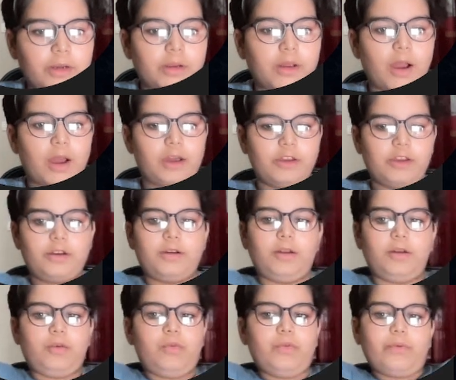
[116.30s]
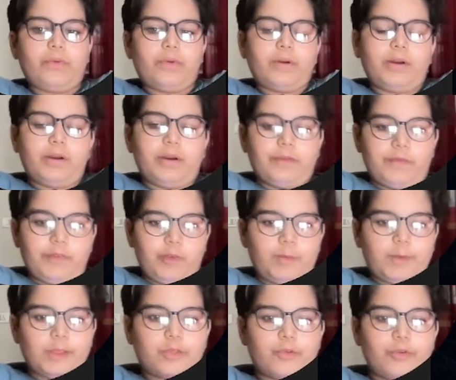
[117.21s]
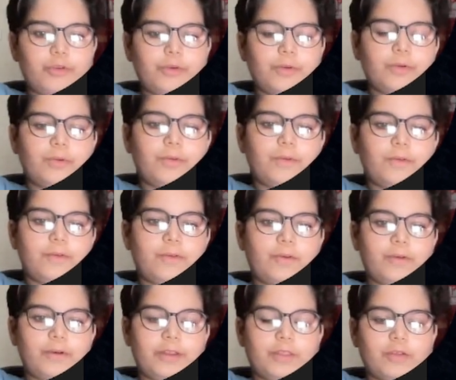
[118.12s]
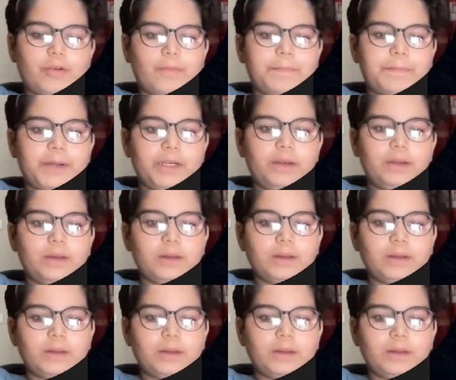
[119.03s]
our Visual Studio Code is opened.